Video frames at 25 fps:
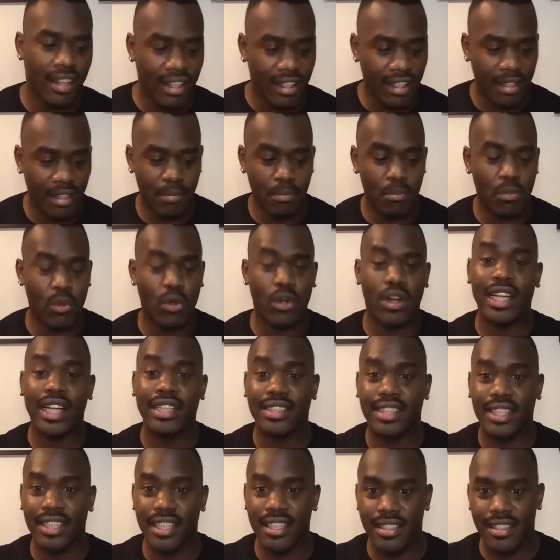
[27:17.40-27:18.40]
more
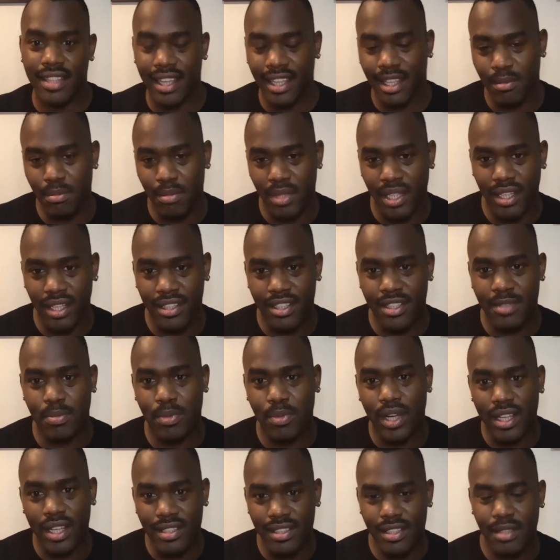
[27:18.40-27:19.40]
ideas that can be
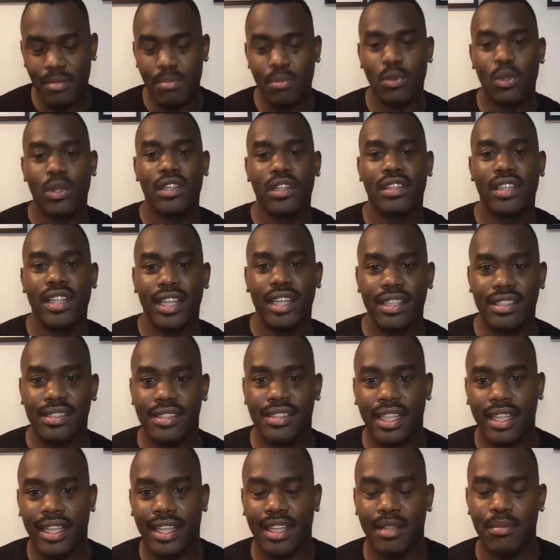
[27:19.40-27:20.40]
expressed and more things
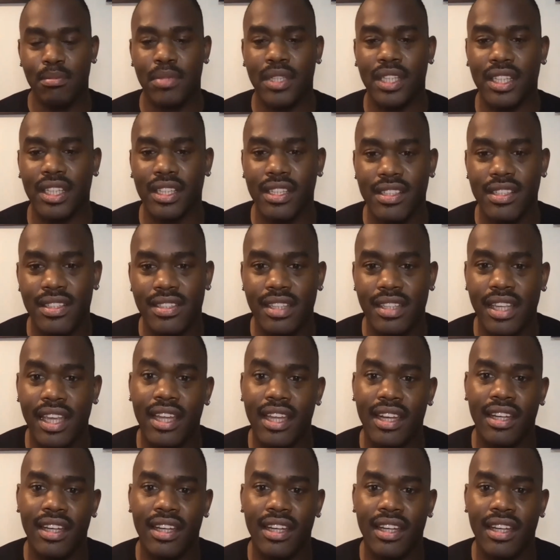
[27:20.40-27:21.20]
that can be said.